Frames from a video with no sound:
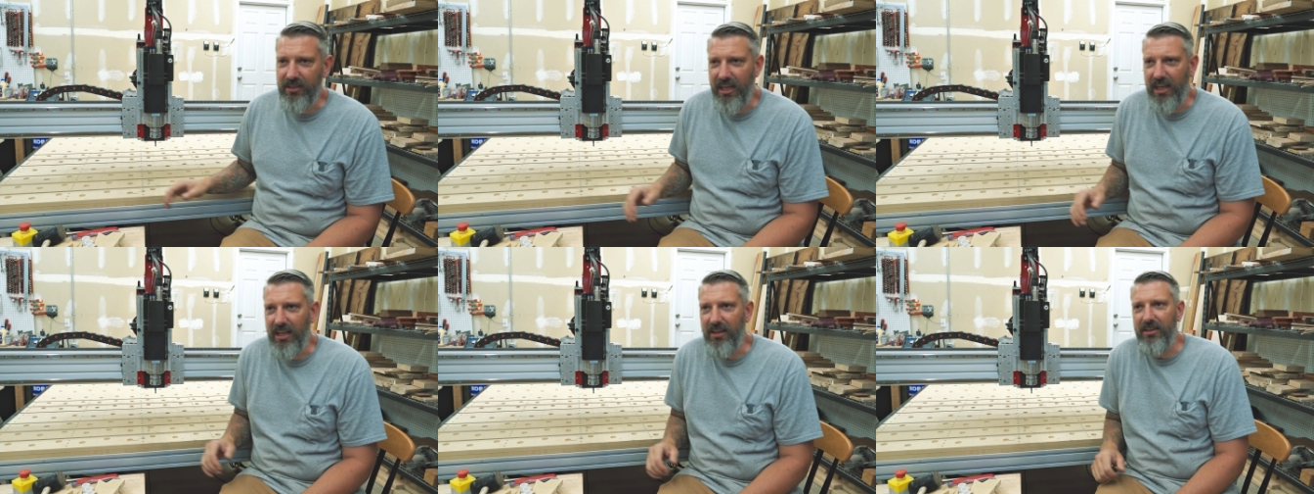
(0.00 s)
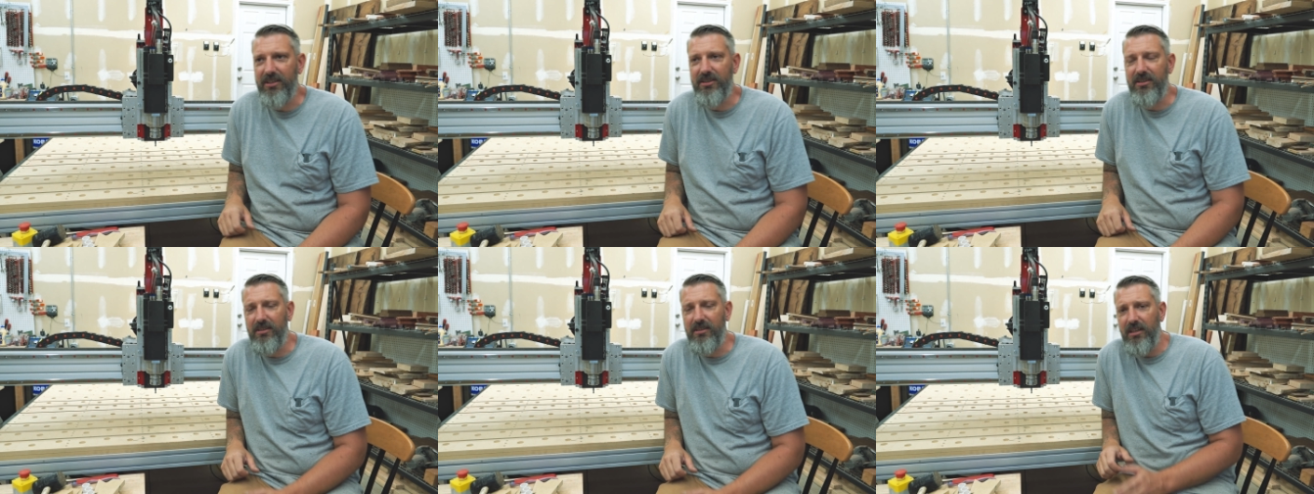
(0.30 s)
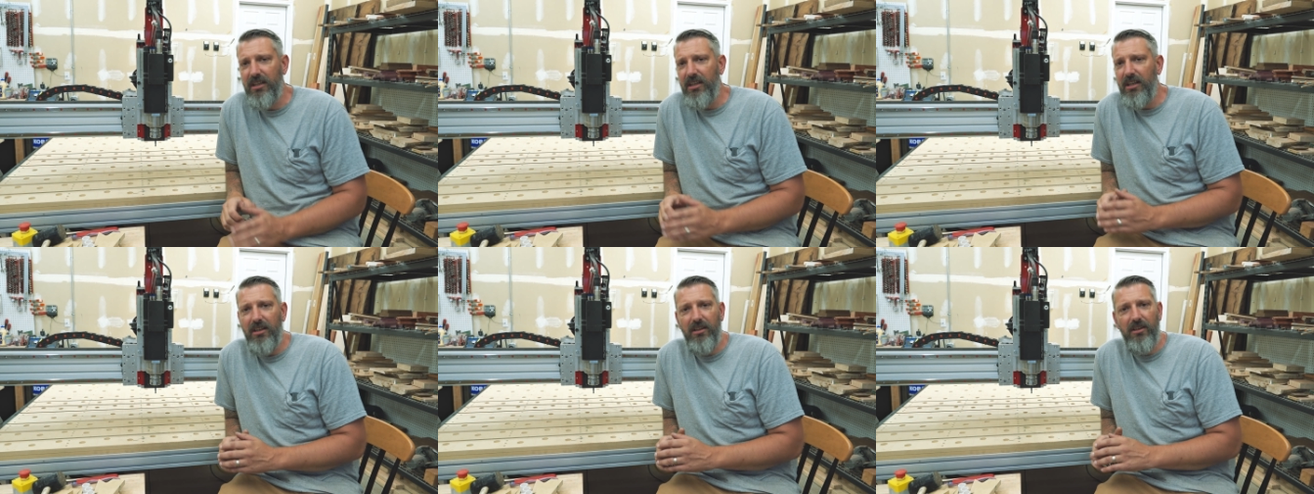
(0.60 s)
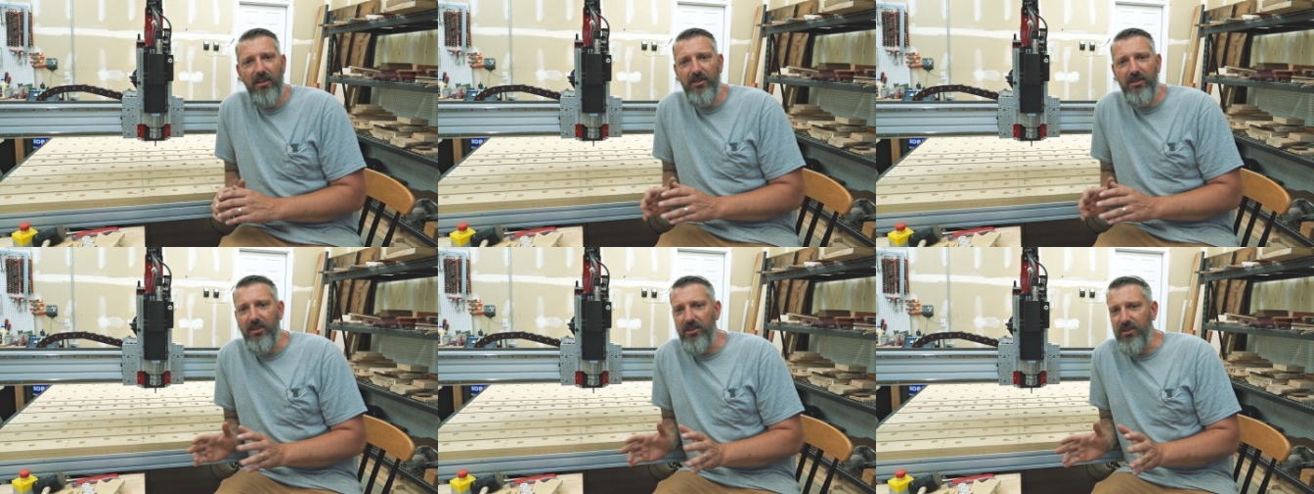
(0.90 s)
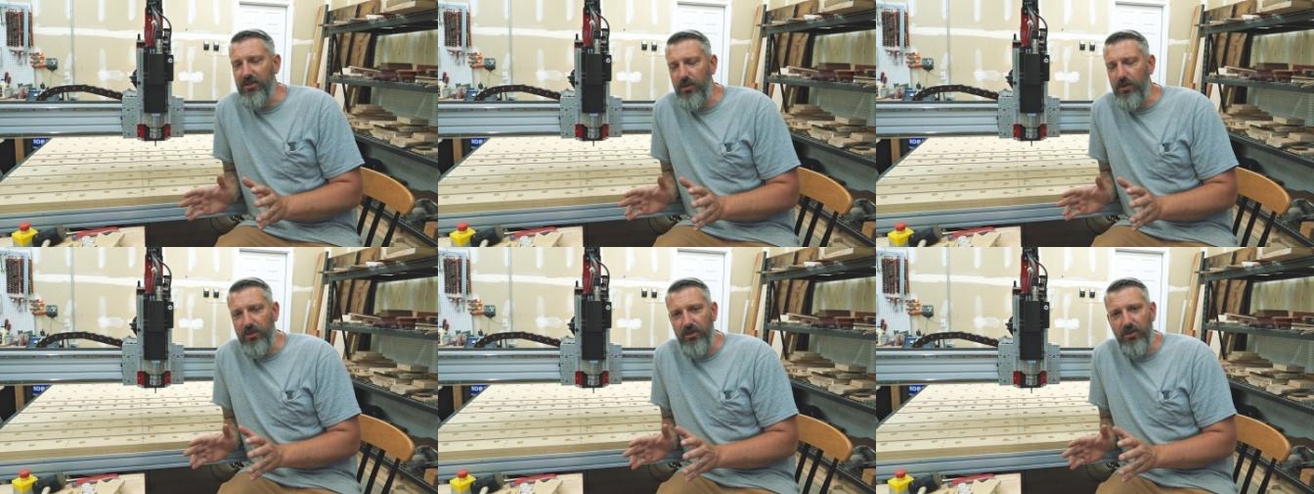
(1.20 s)
hey, let's let's
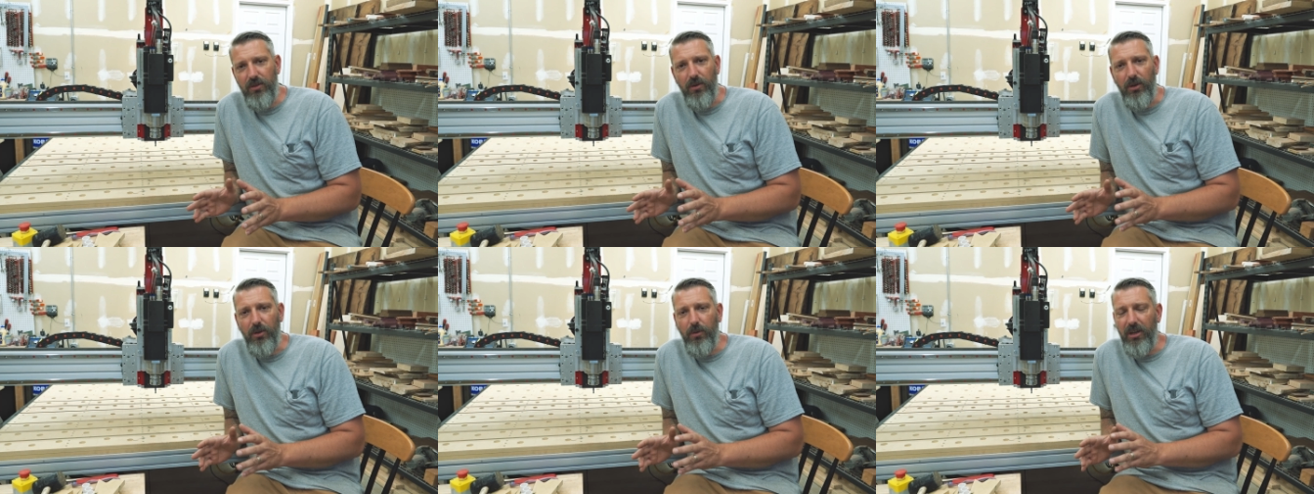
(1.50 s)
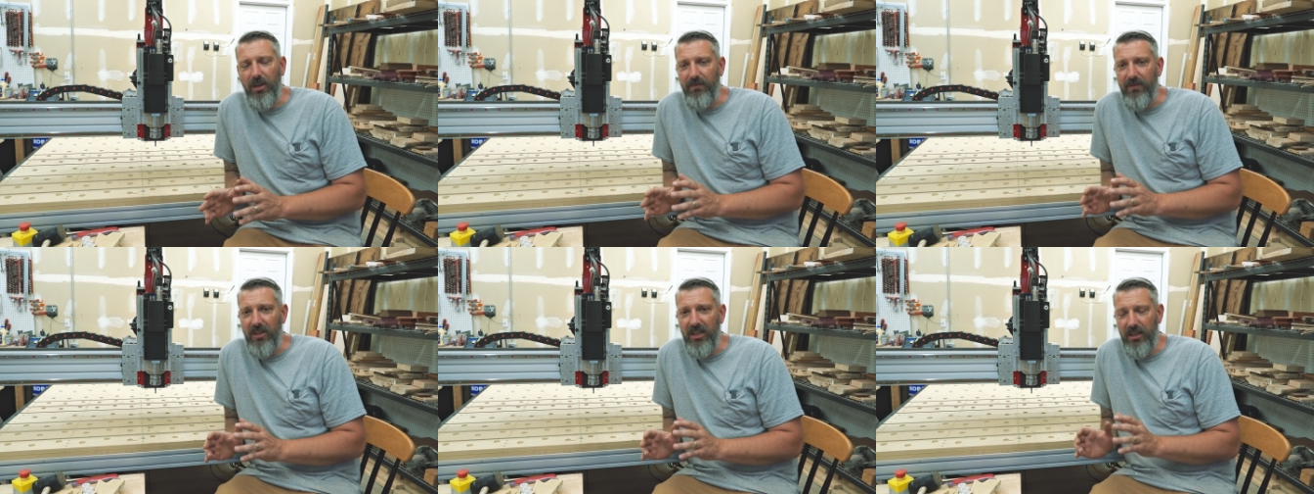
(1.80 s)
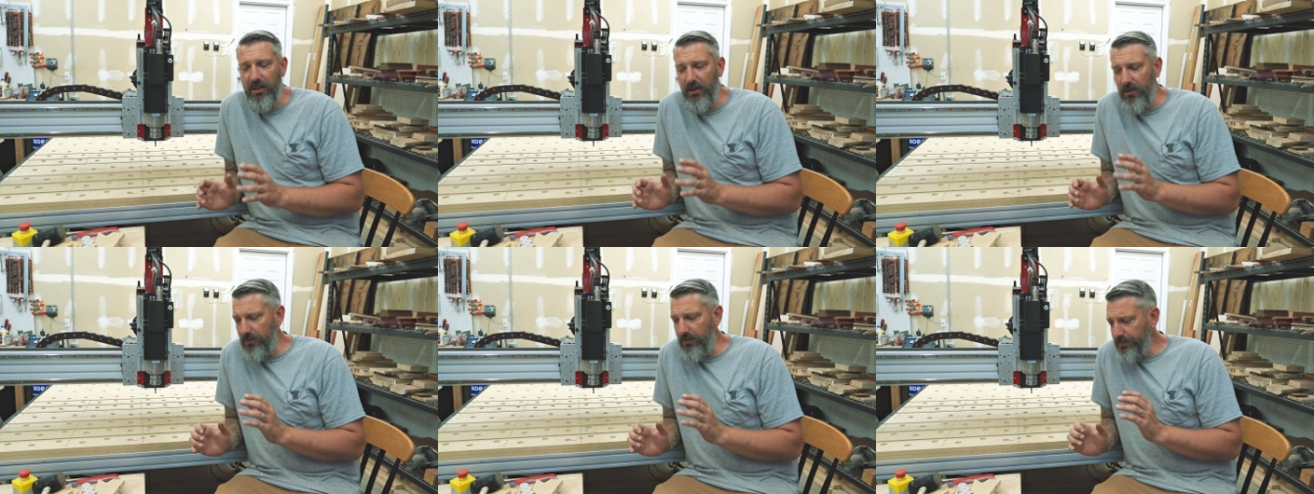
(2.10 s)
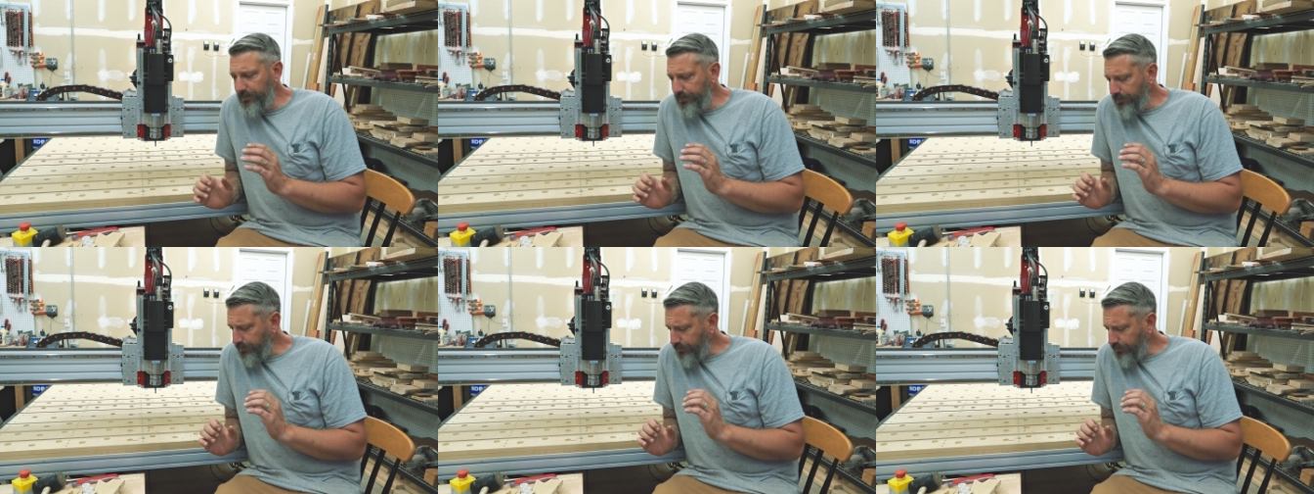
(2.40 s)
just do, do a quick video